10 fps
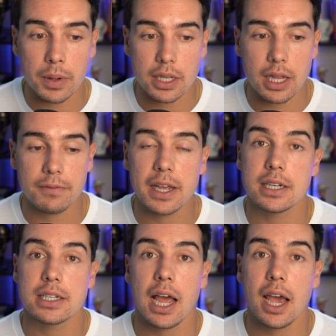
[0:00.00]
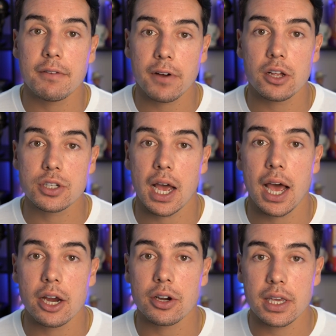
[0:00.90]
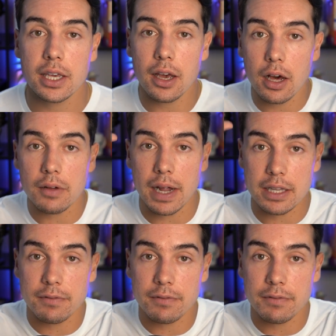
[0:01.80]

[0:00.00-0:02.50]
on the left-hand side follows a hierarchy of, at the